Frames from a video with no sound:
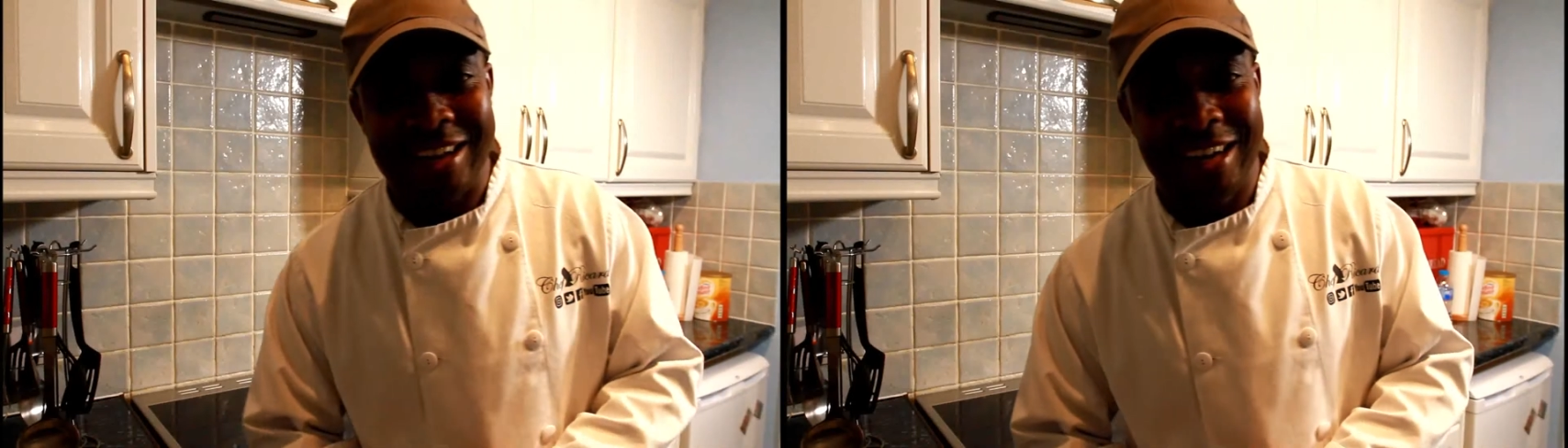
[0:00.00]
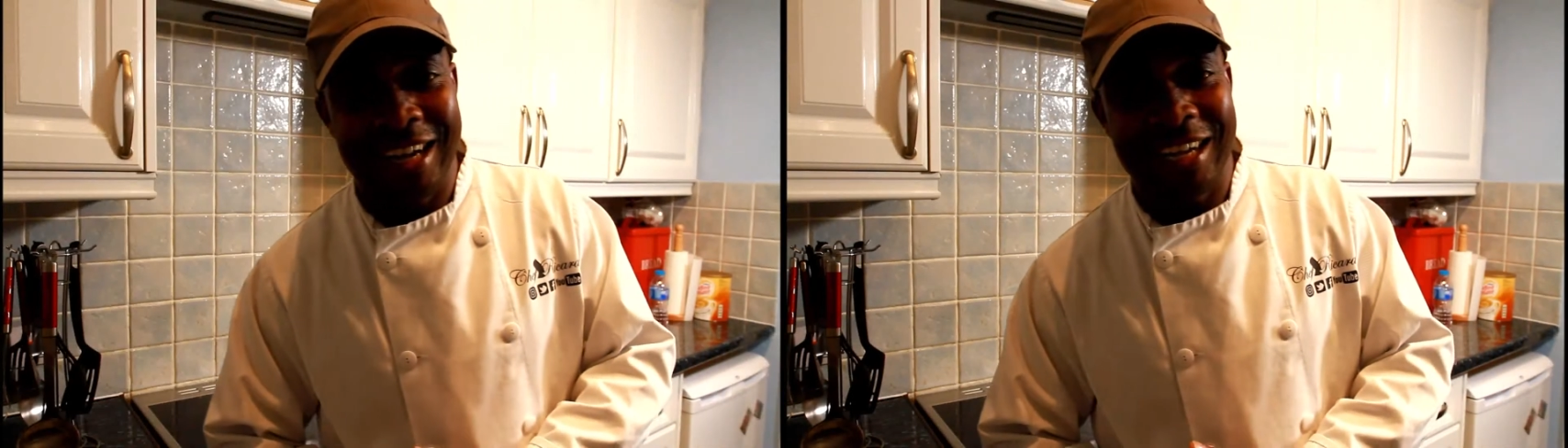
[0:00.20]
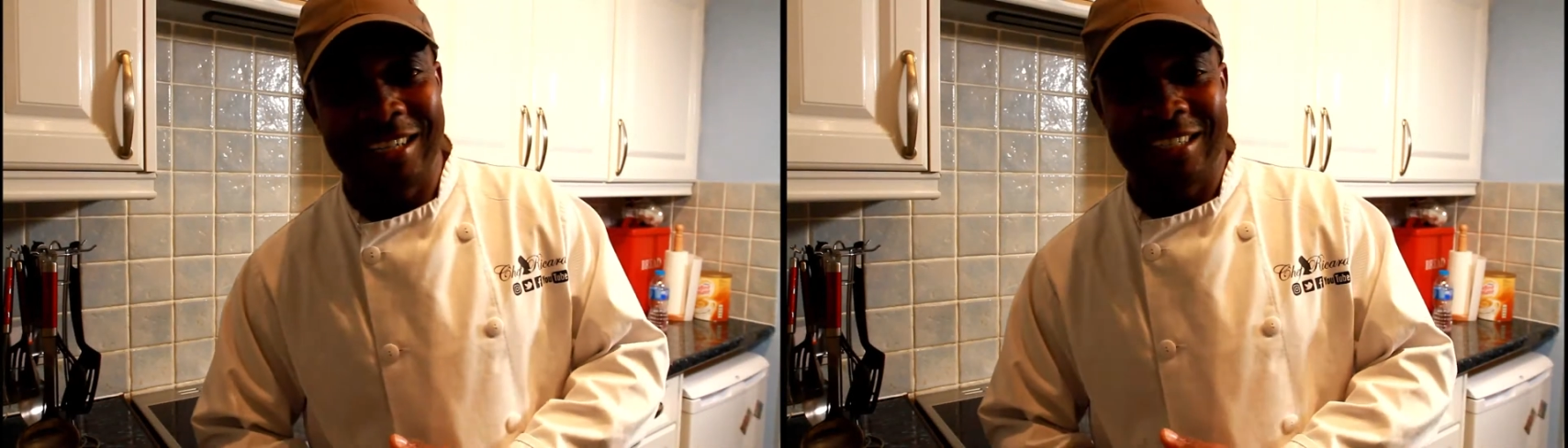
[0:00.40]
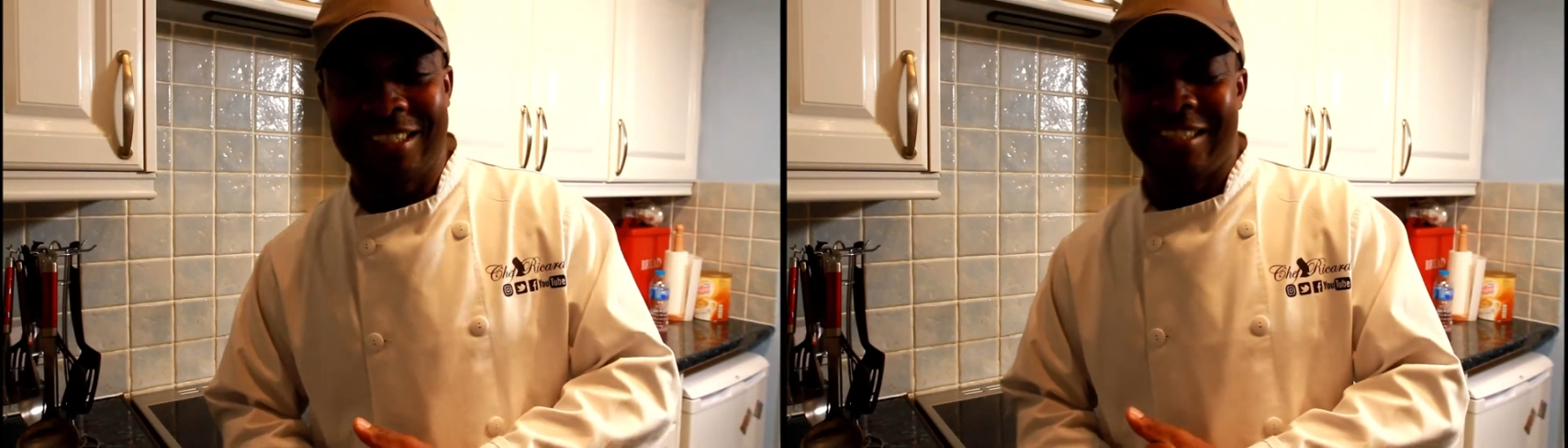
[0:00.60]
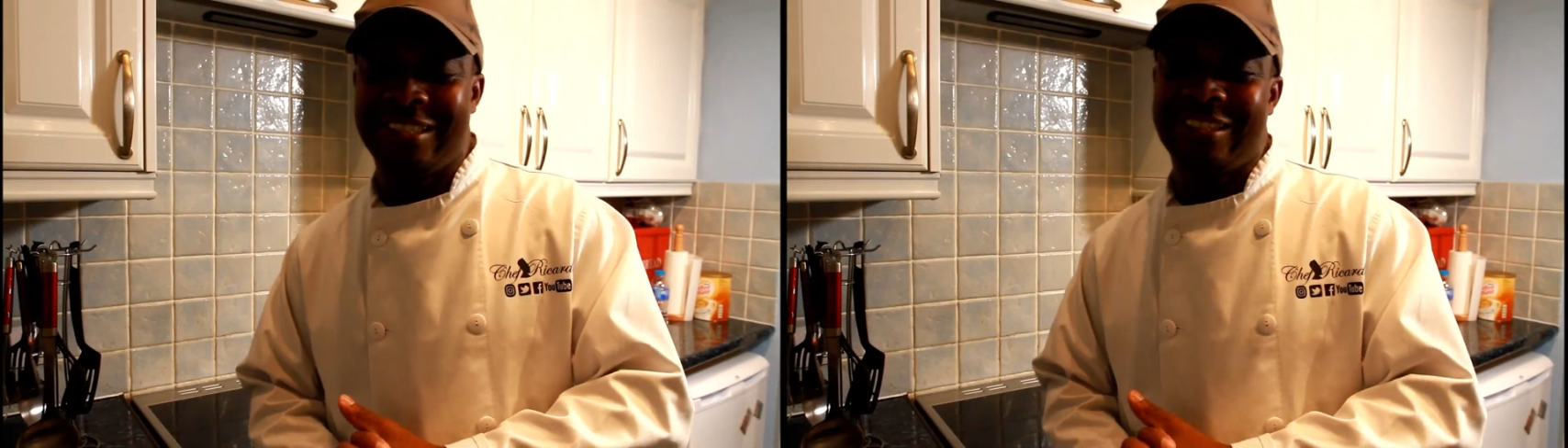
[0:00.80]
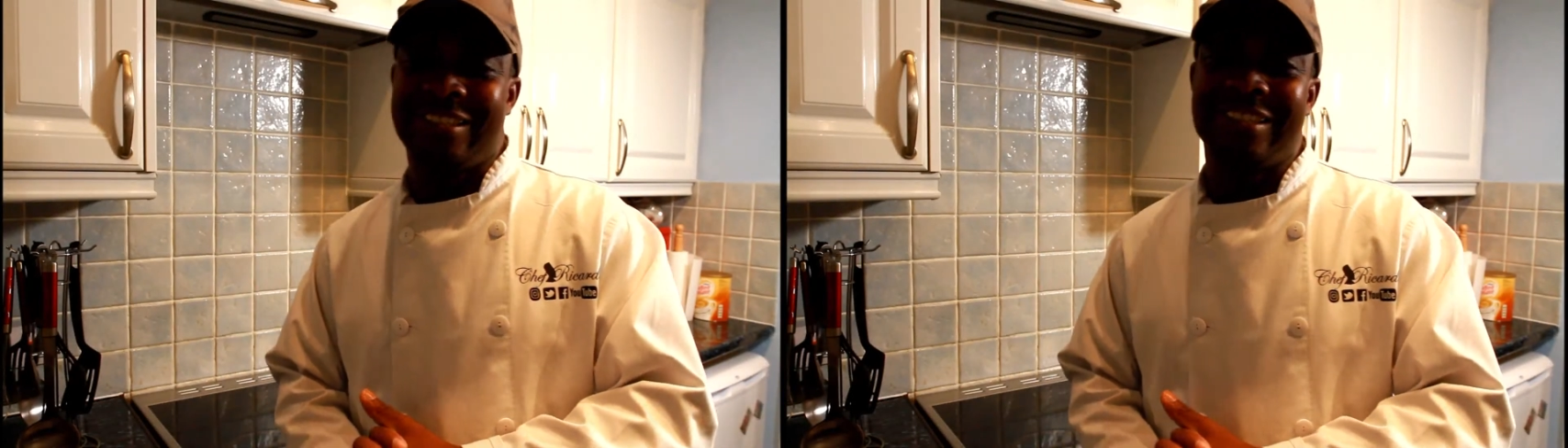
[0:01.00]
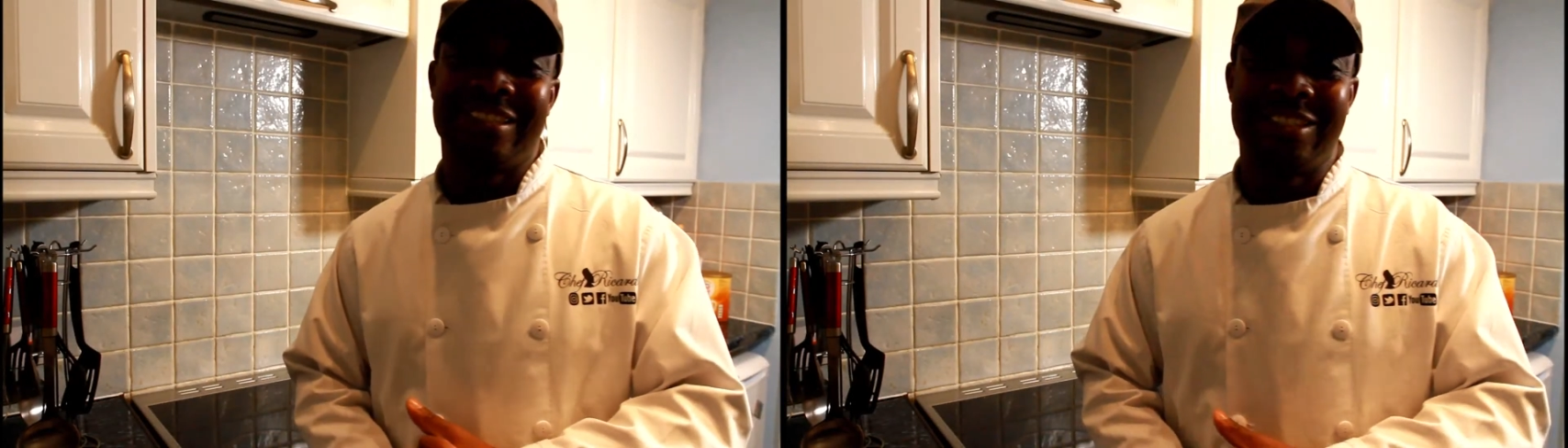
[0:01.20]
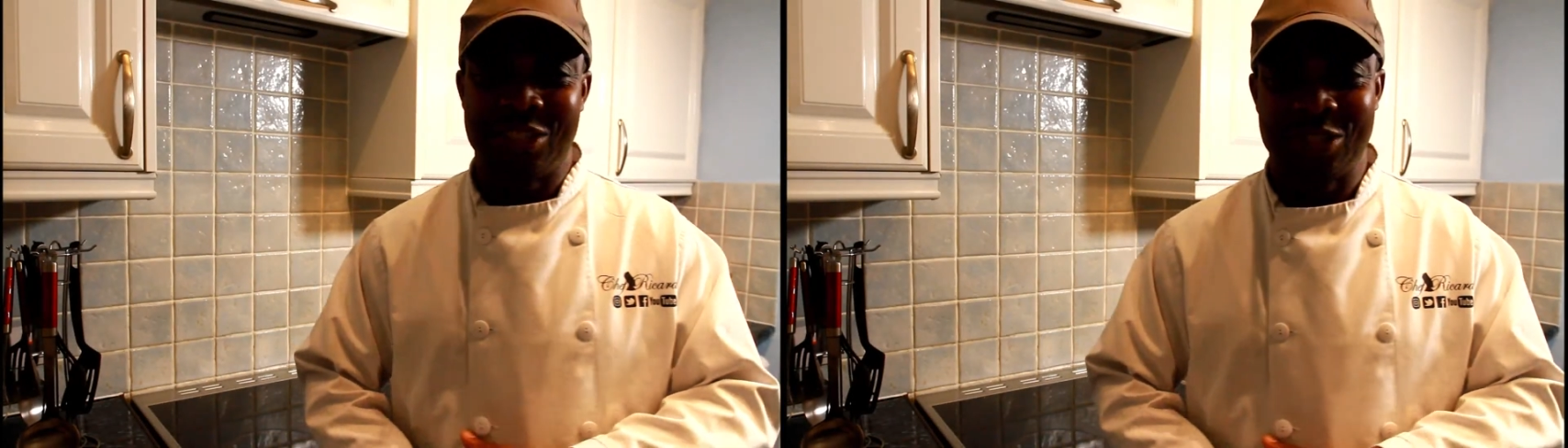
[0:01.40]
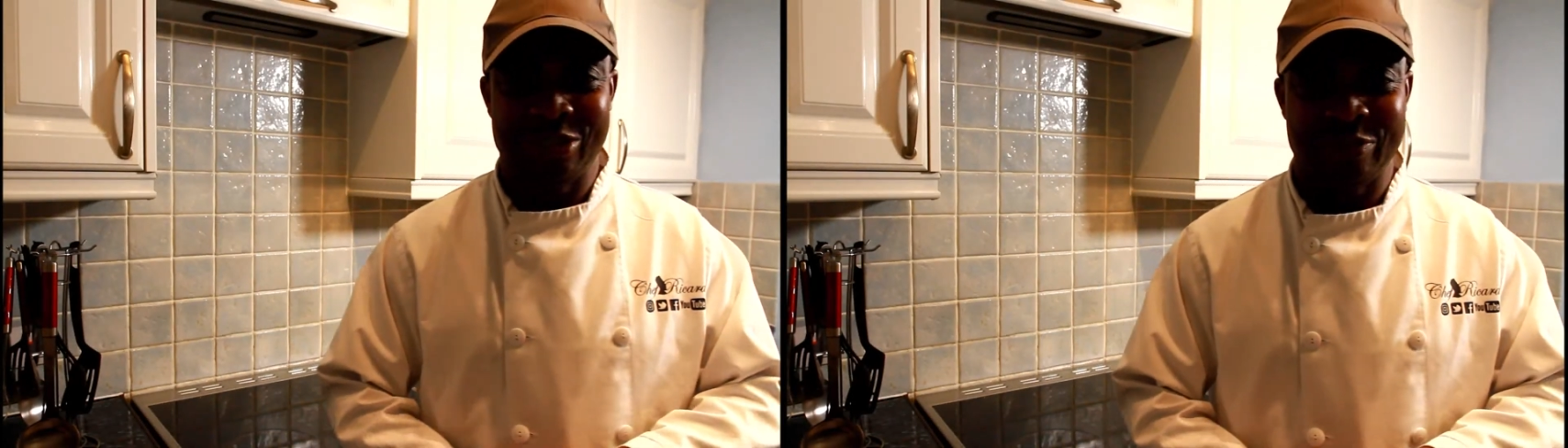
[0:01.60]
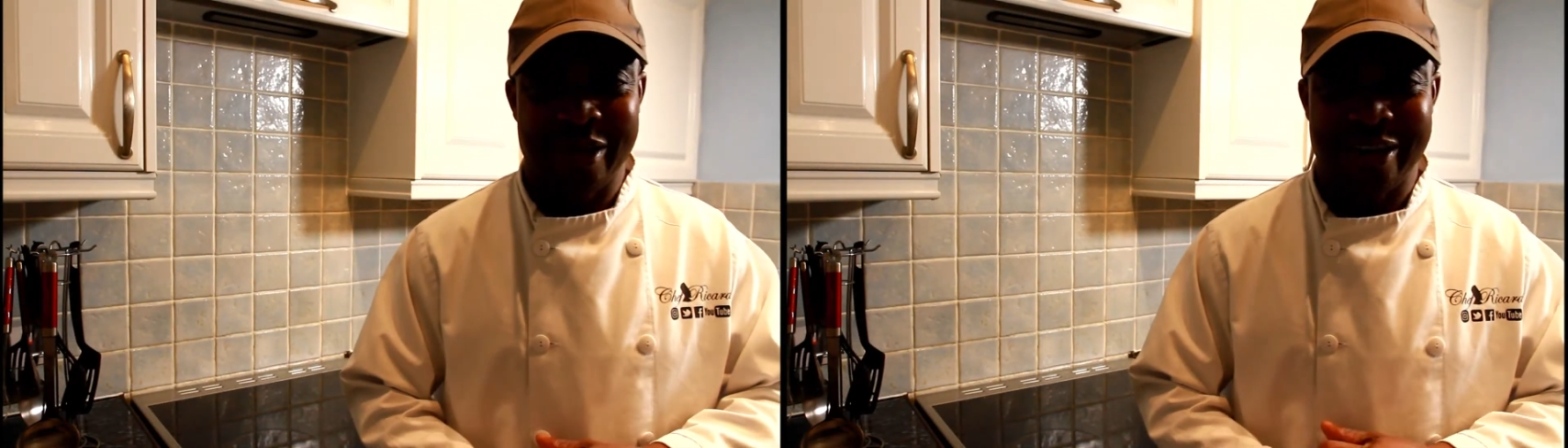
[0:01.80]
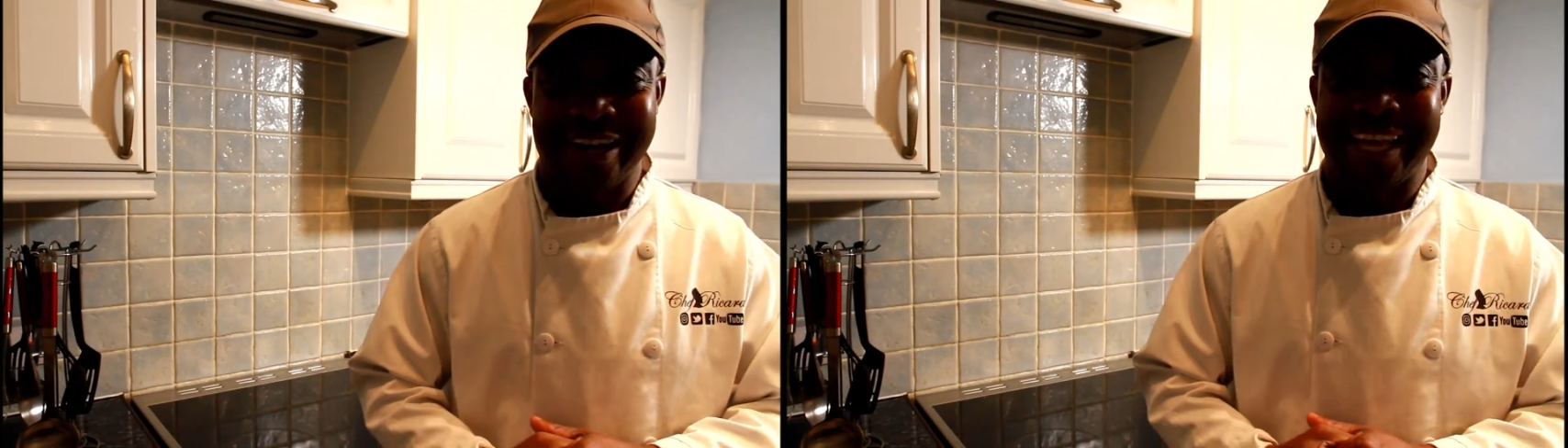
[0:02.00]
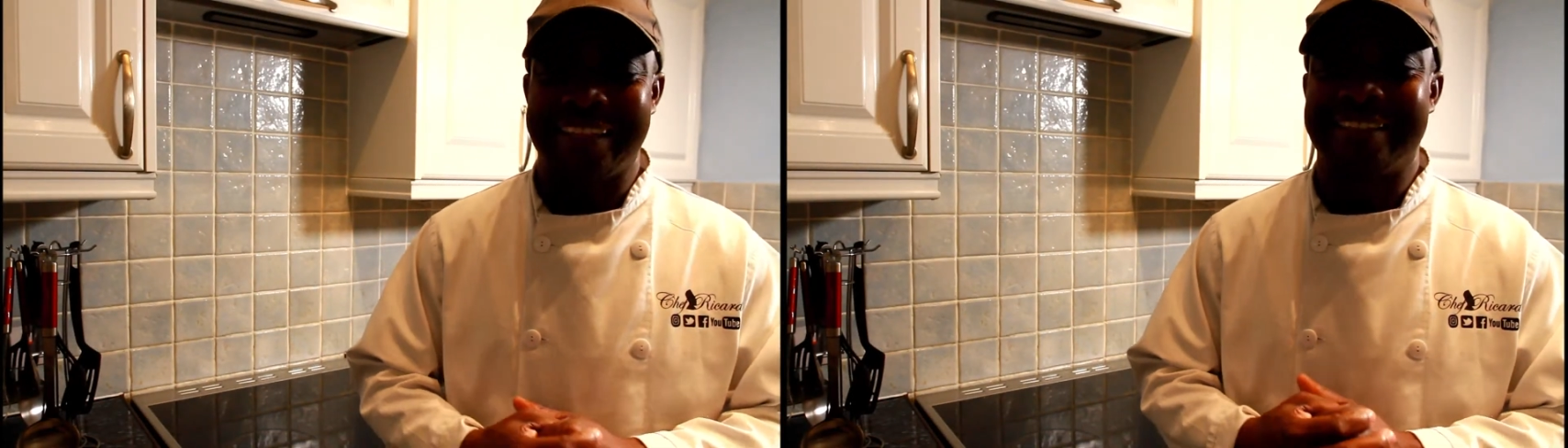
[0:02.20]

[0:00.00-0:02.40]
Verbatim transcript: avocado juice bar and